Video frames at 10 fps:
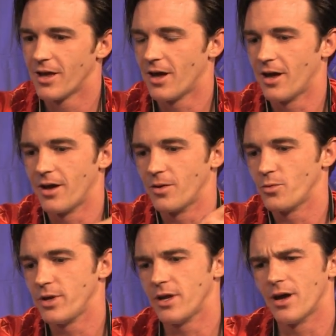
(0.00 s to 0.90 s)
Uh,
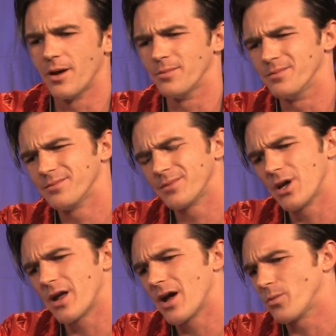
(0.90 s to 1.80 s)
we um,
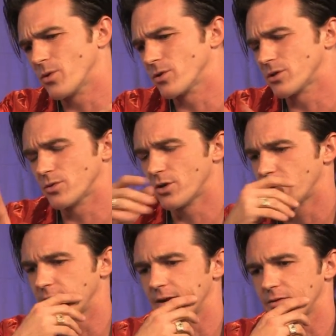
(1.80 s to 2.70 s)
got out and we were just
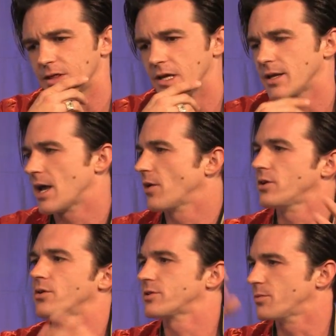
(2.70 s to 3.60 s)
looking at everything, and now, you
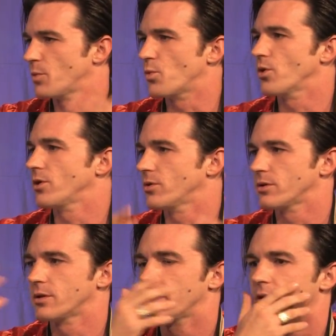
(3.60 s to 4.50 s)
know, it's a memorial
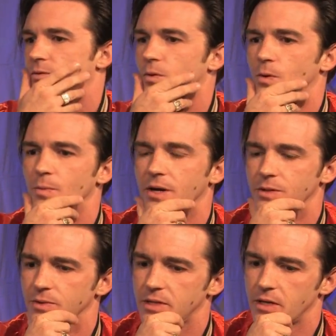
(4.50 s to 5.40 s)
and they have a whole
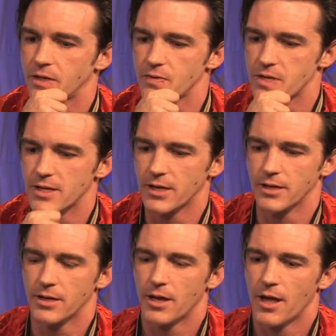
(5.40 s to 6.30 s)
monument there and everything.
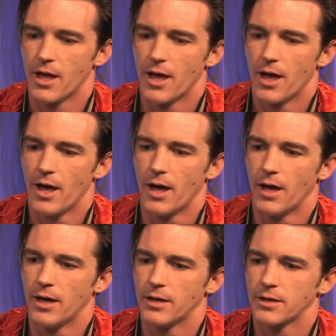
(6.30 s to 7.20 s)
And,
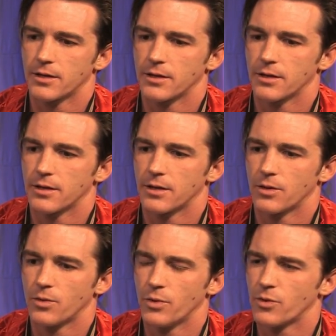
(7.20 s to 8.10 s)

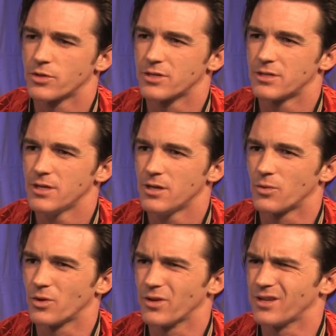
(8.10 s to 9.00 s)
uh, we were just sitting there
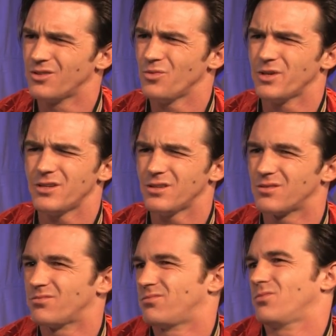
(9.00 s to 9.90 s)
and we were like, dude, we should
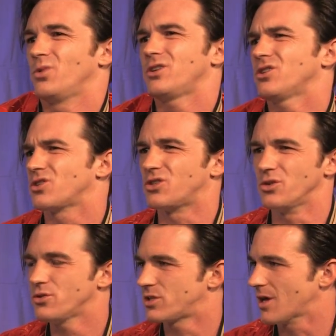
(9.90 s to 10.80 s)
we should just
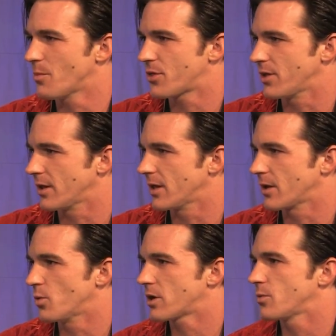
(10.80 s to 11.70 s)
do something. Like,
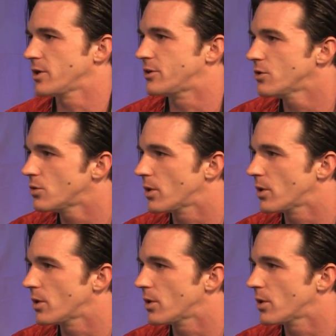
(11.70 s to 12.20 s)
what can we do?